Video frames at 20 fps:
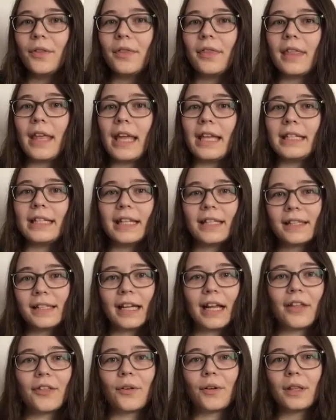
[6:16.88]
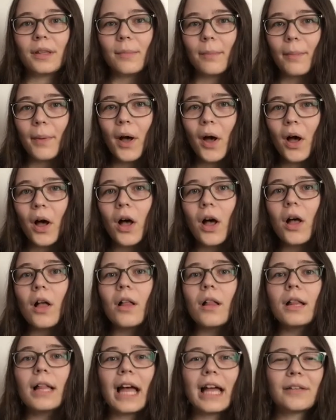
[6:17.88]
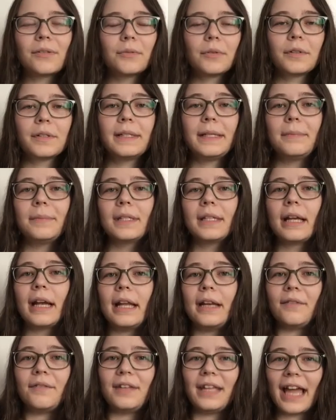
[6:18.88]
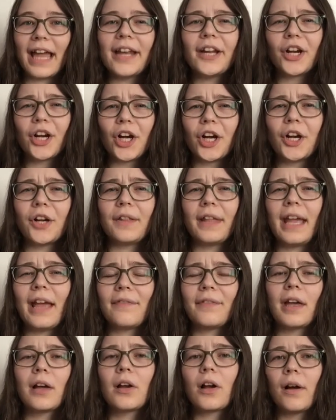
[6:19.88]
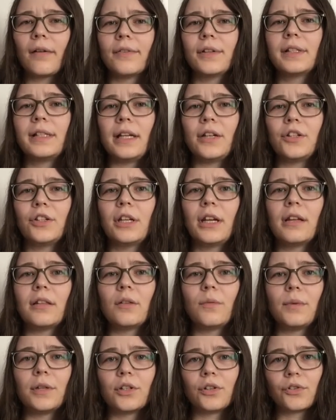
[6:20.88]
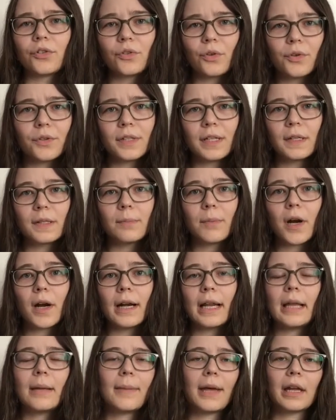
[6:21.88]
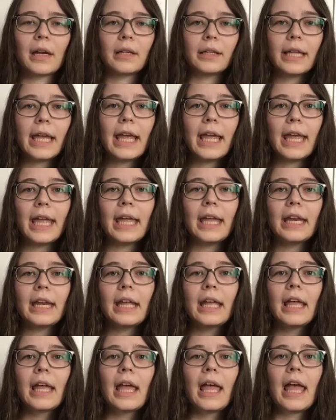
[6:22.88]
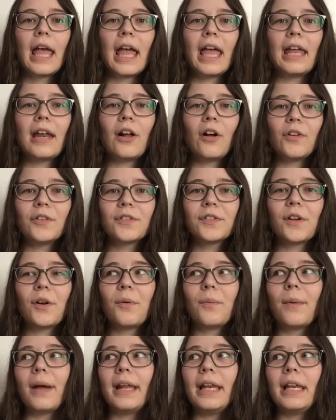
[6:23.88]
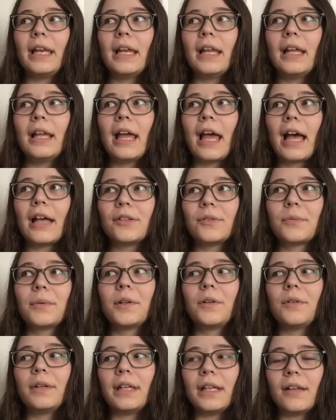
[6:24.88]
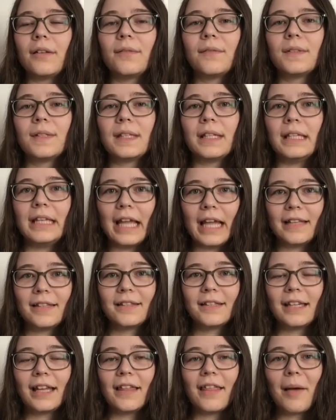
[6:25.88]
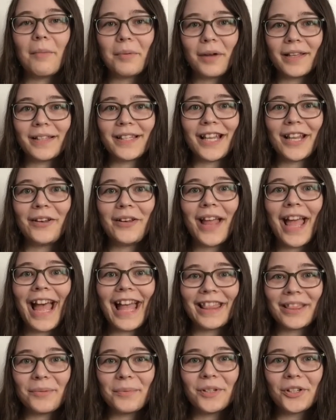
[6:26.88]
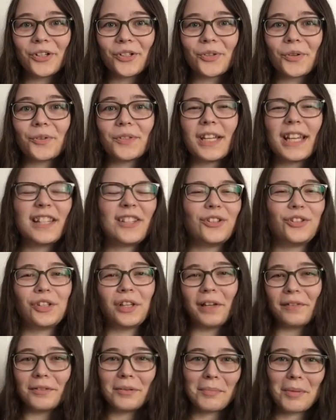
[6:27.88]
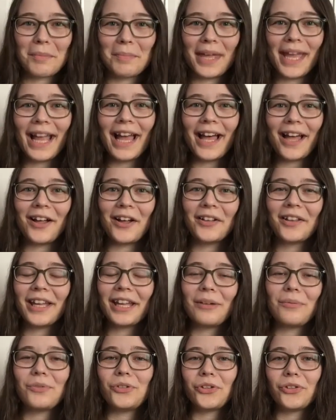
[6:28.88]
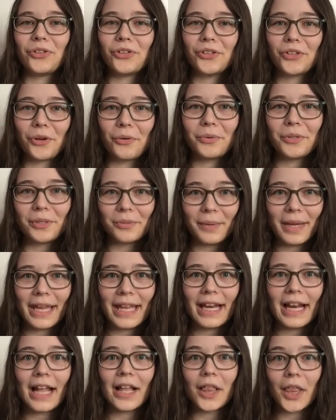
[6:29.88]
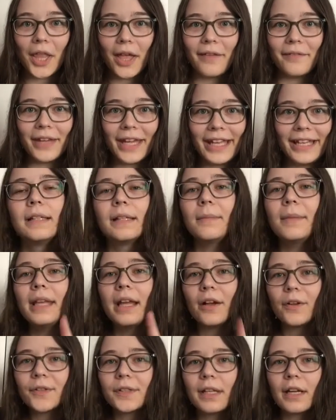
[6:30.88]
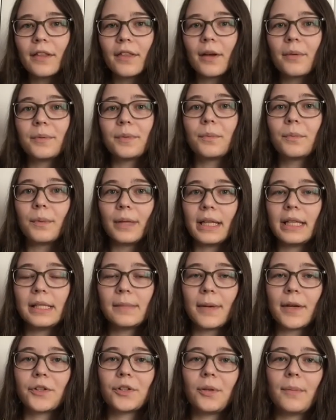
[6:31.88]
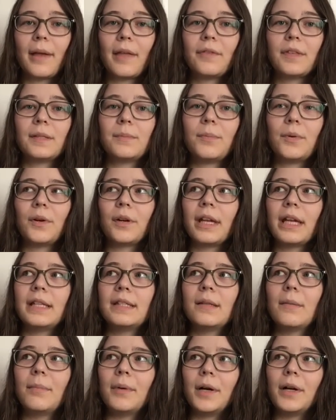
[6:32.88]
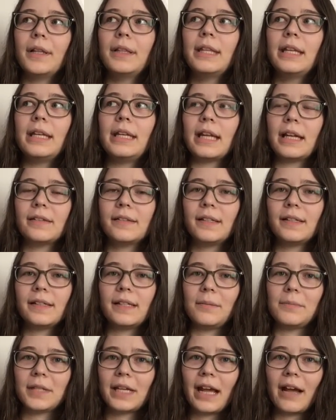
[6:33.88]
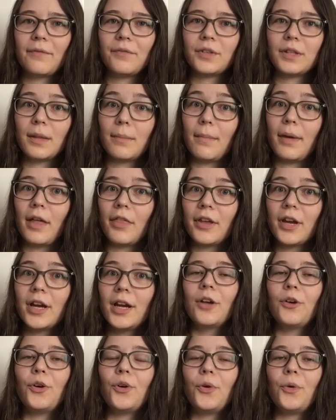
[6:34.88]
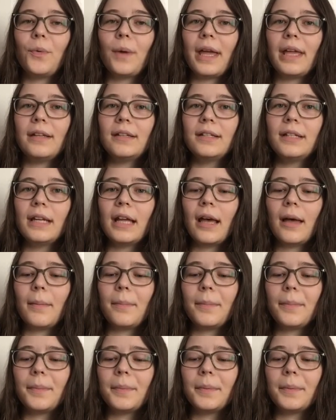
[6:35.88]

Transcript: They dance together at the ball. Azriel seems to kind of get her. They have that conversation at the winter solstice party about Elaine. And also when Azriel gives Nesta that present at the winter solstice and she gives him a big hug, like it was just so sweet and I love it. Something else that I thought was really special about this book is the bond that Nesta seemed to have with the mother, who ended up